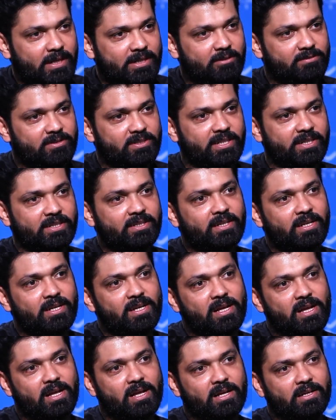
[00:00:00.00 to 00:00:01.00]
End of the day,
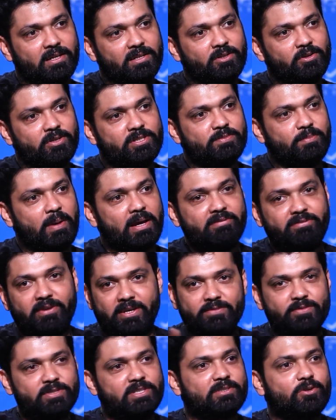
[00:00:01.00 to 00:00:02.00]
you know, it's my
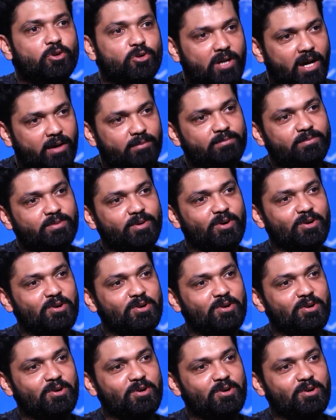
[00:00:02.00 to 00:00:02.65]
face which is going to come